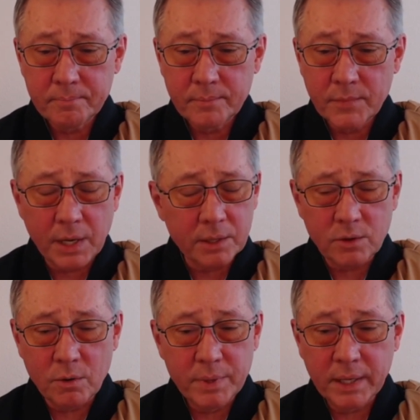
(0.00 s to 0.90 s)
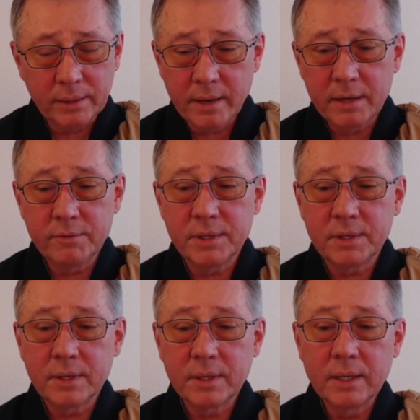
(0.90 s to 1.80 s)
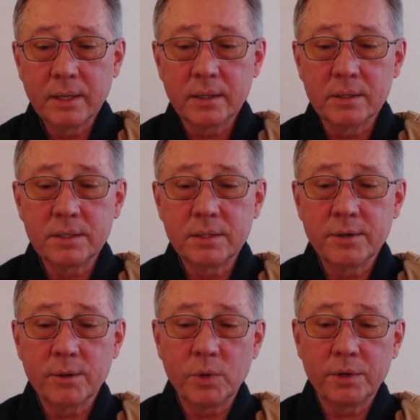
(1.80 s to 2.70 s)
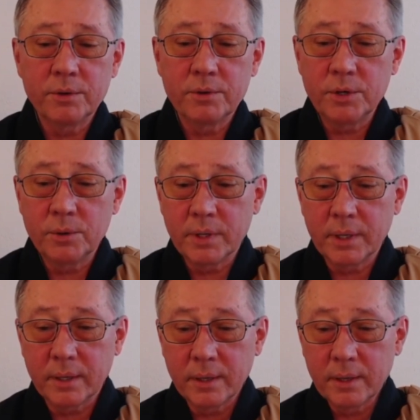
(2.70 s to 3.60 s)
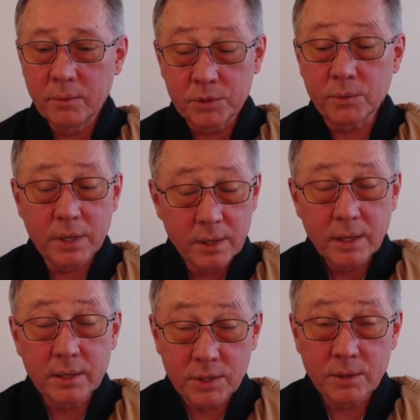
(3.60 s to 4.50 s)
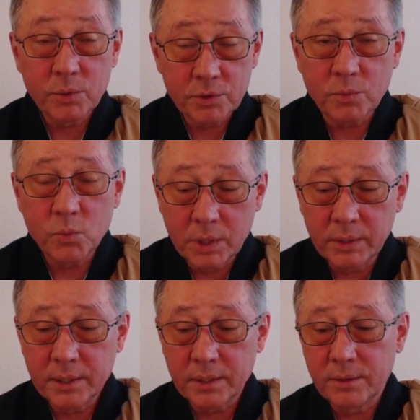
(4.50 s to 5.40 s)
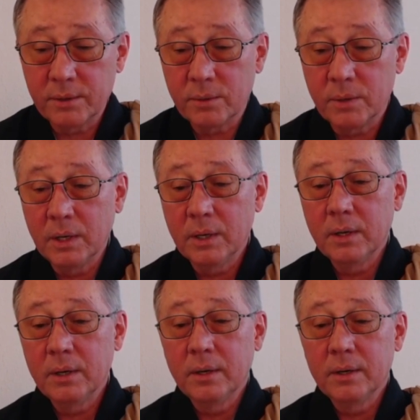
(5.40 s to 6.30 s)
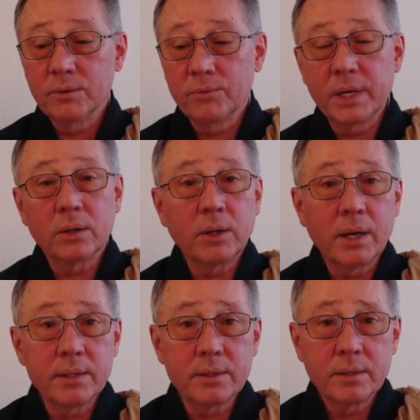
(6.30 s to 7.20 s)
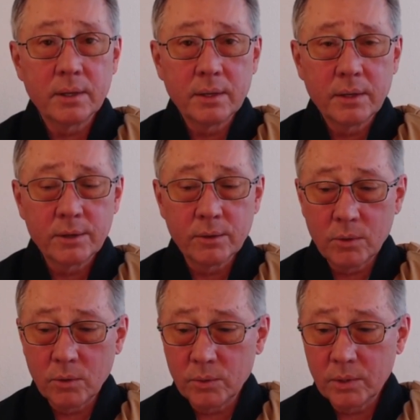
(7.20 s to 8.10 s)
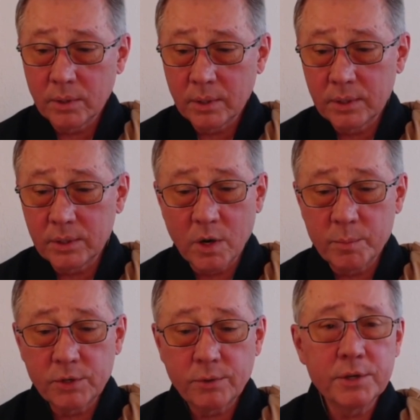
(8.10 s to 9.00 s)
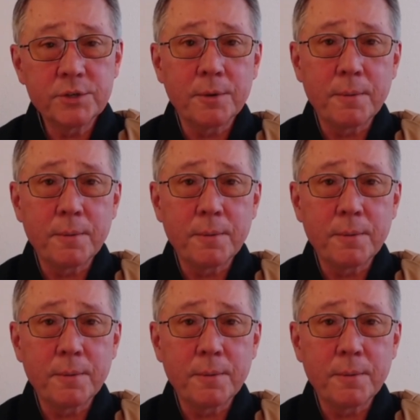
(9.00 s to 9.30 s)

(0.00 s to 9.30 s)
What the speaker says: No, don't make light of it. Consider what you're doing, consider what you're willing to do to realize your own Dharma treasure.